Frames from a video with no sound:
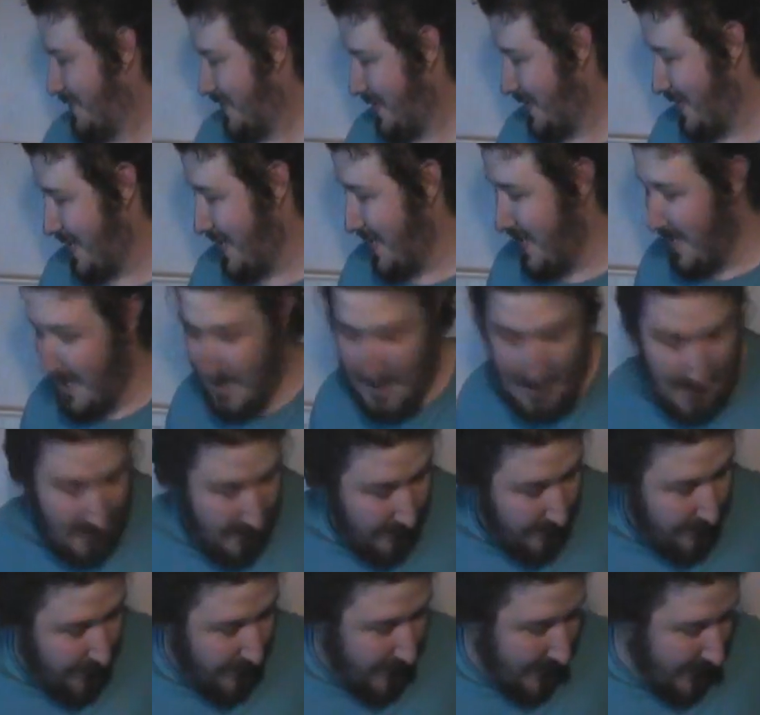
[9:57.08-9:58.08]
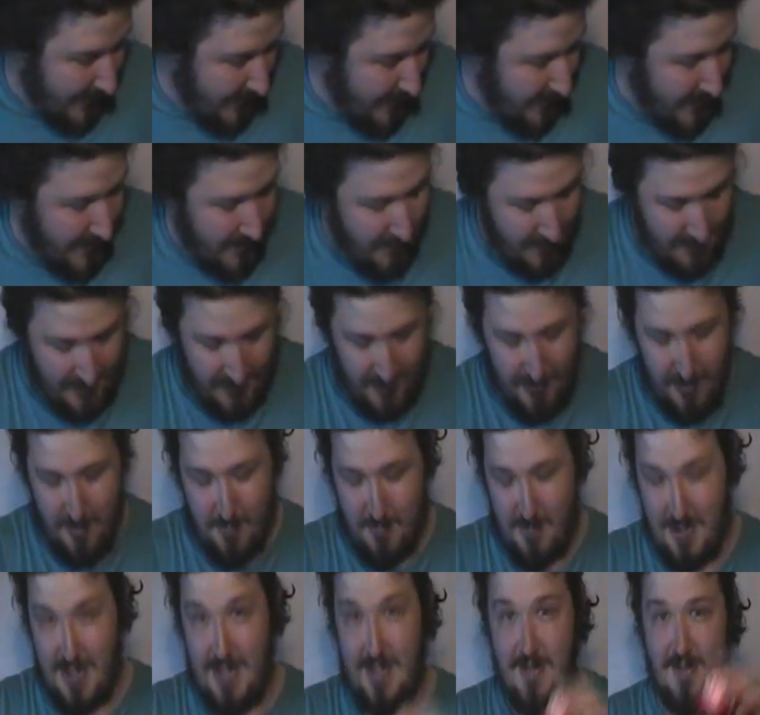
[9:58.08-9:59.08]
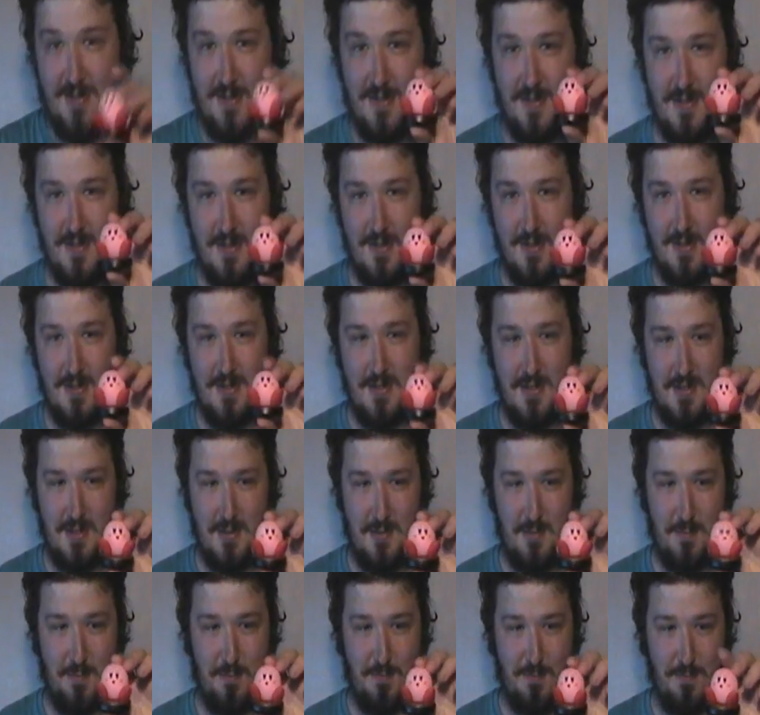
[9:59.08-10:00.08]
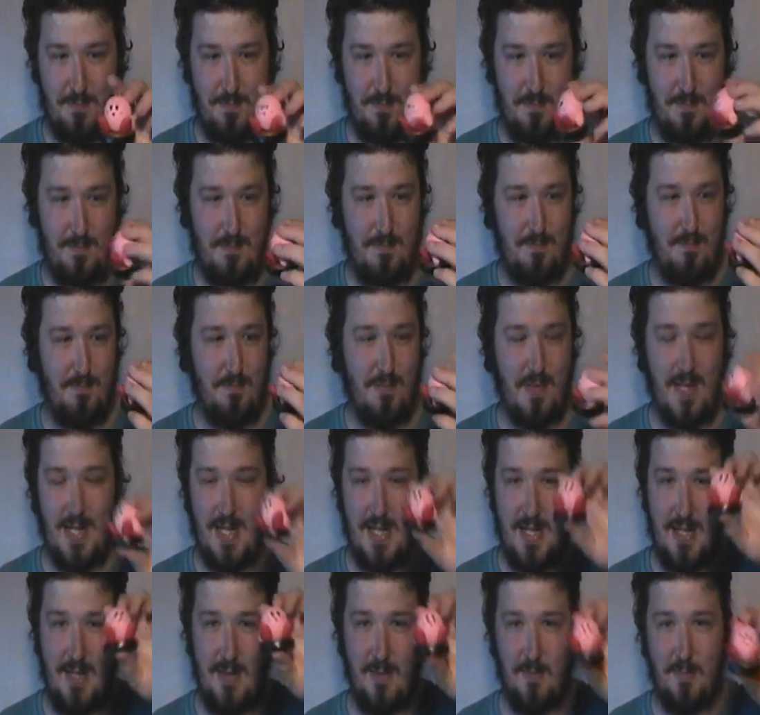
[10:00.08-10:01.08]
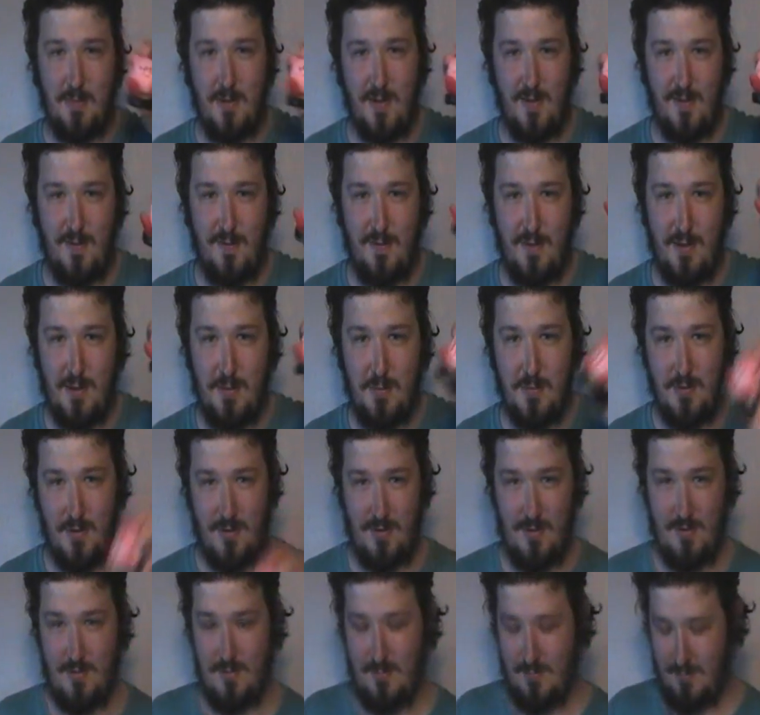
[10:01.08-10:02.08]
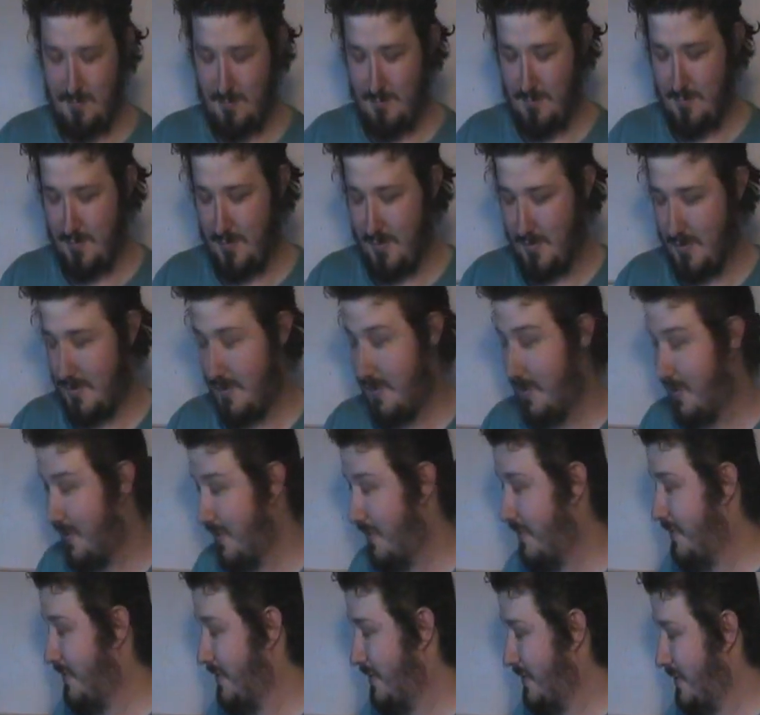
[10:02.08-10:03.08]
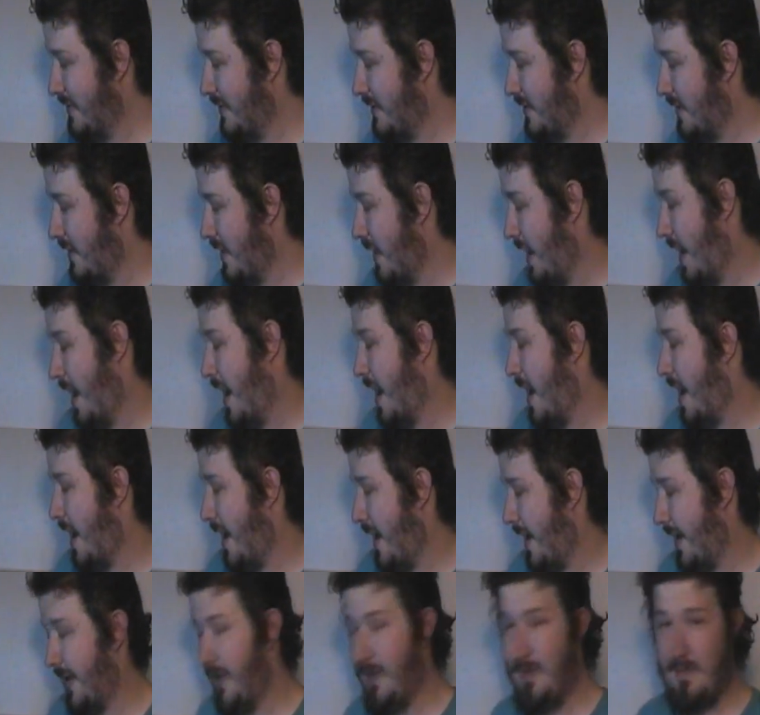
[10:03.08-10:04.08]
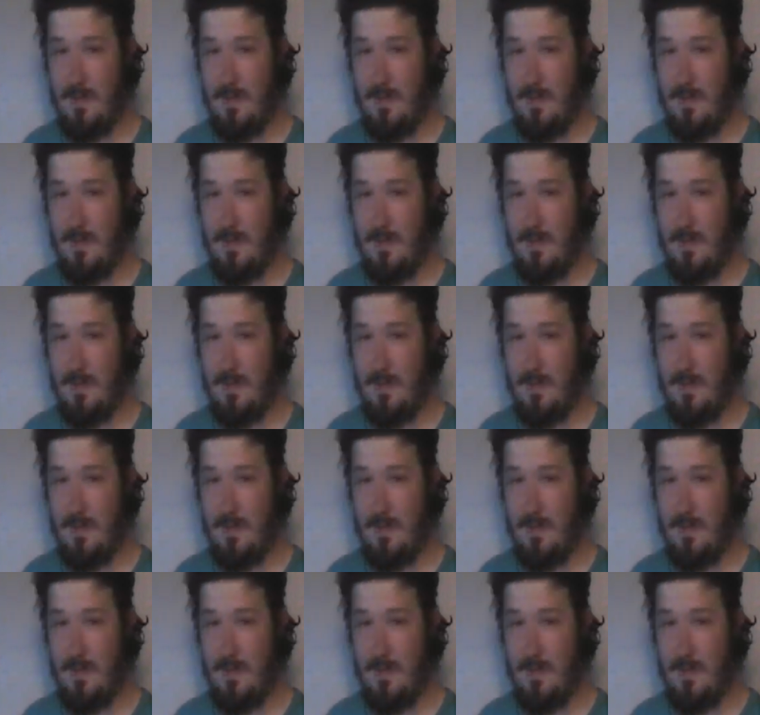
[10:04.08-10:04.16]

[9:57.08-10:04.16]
And finally I got Kirby, little pinky puffy ball person. Hi.